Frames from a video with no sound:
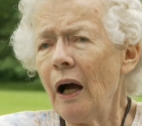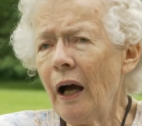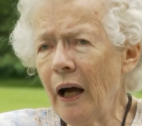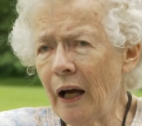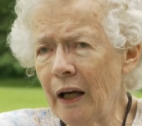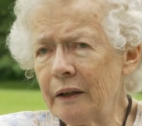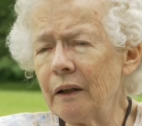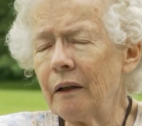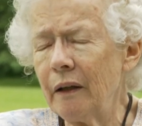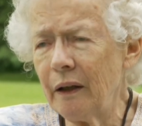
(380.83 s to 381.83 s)
had
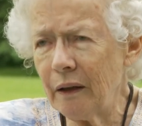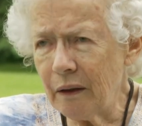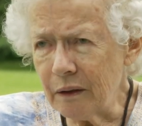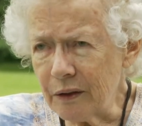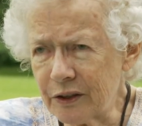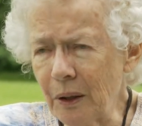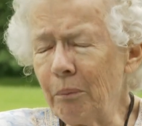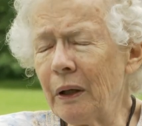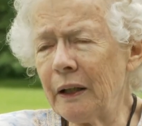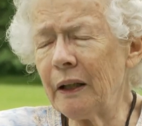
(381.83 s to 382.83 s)

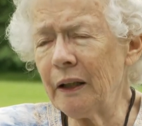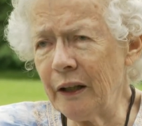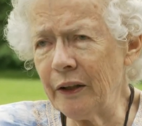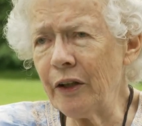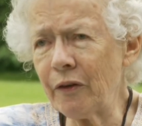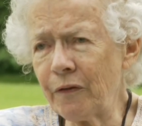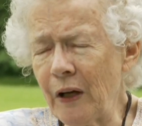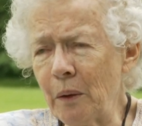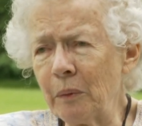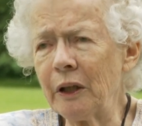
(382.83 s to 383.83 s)
somebody in their
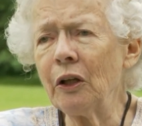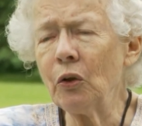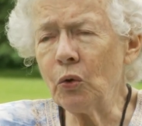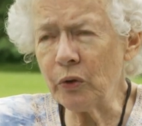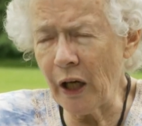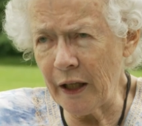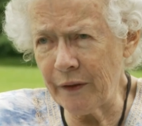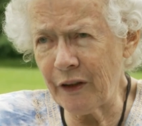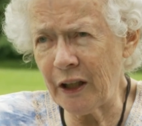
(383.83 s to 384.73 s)
family who died of